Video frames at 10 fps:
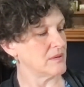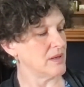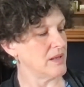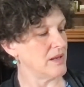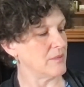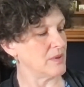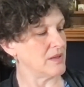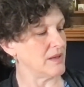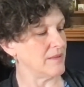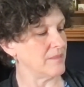I can't
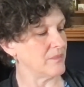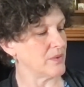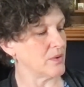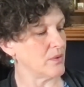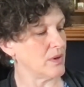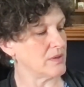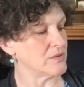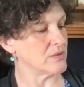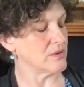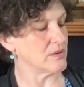read that.
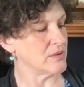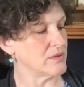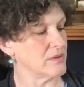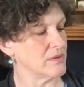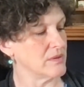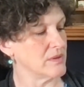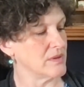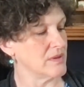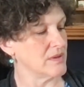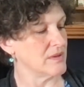Quatre.
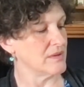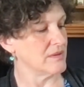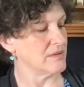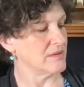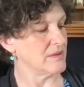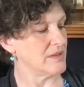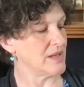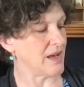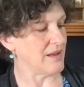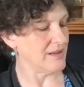Yeah.